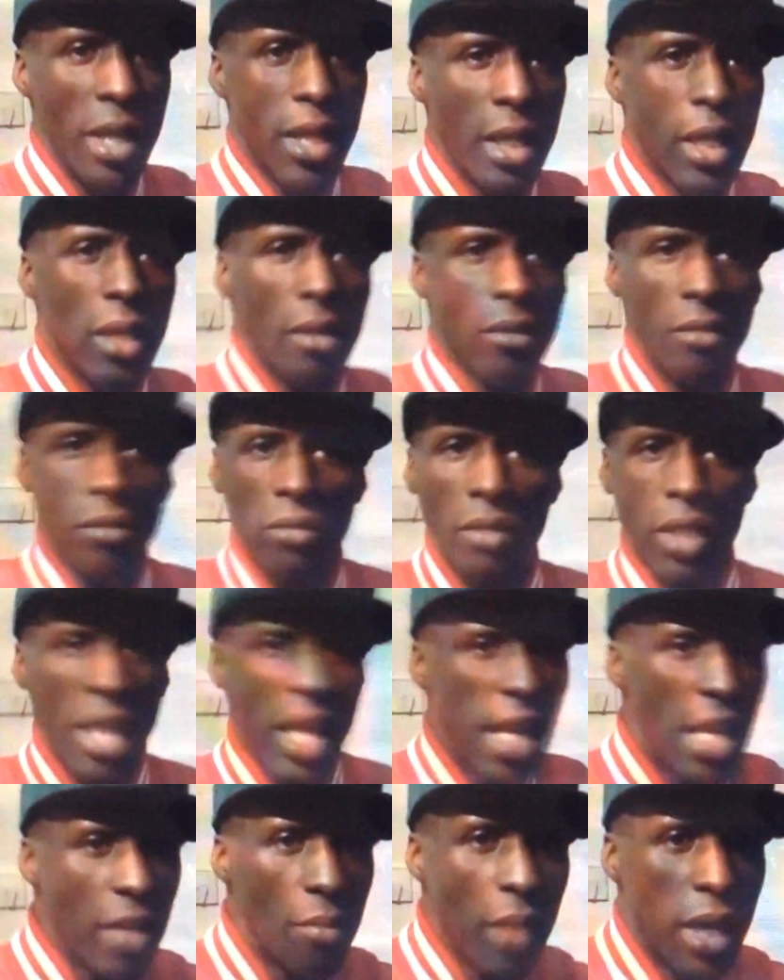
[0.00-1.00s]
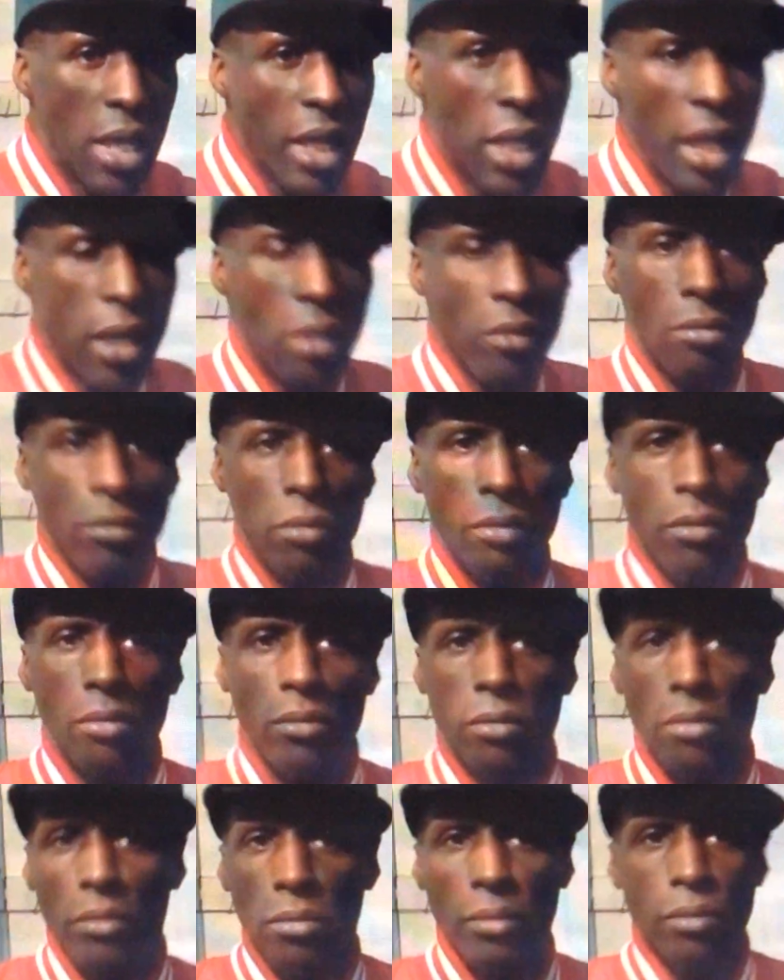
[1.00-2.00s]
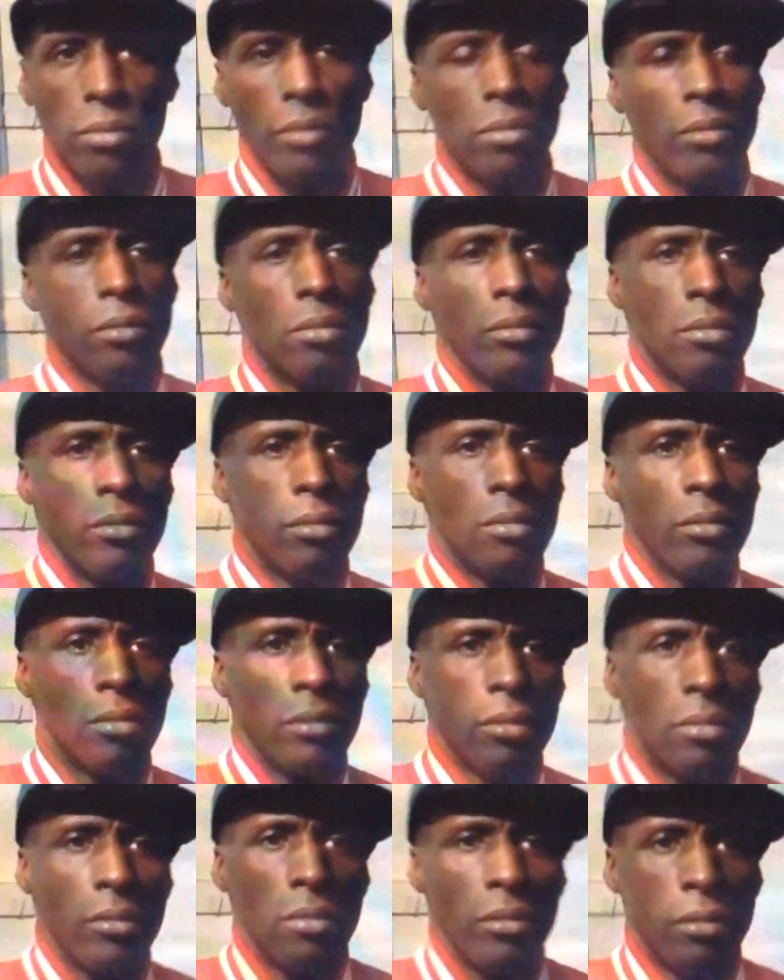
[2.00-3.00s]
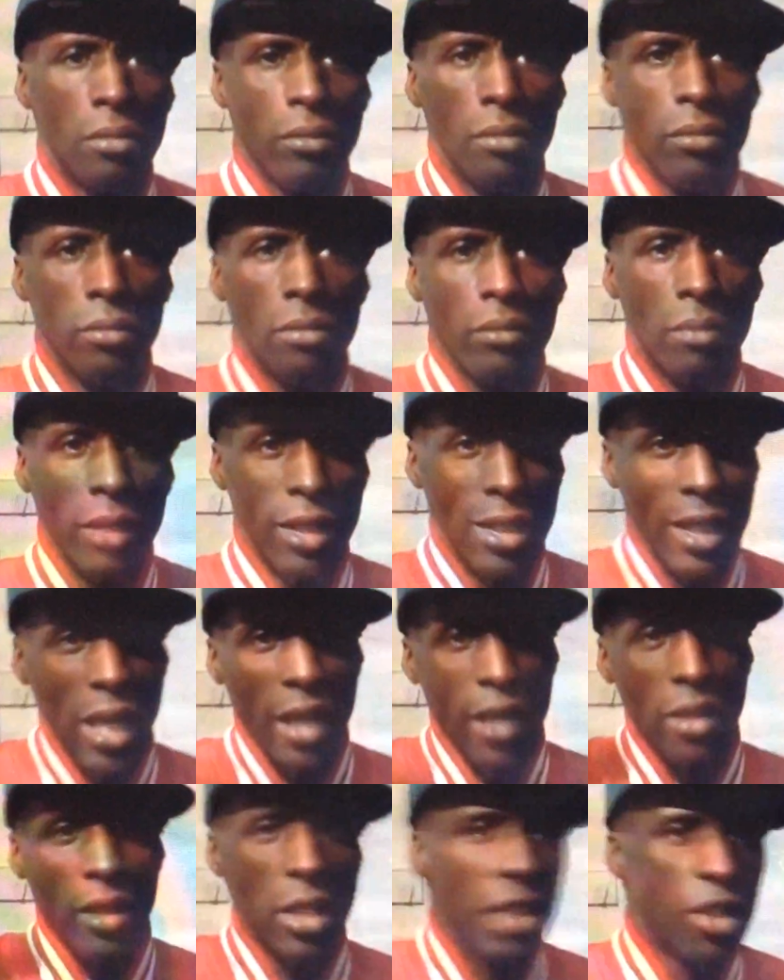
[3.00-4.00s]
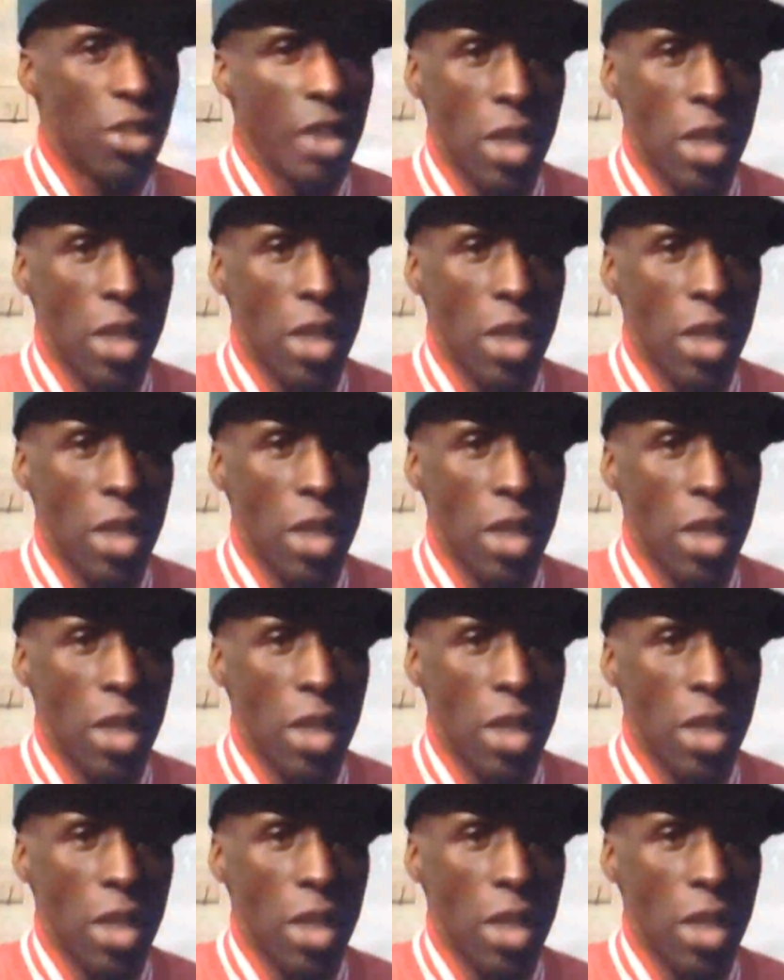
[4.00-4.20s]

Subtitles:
You might speak it out, dance it out, and then write it out. What happens is,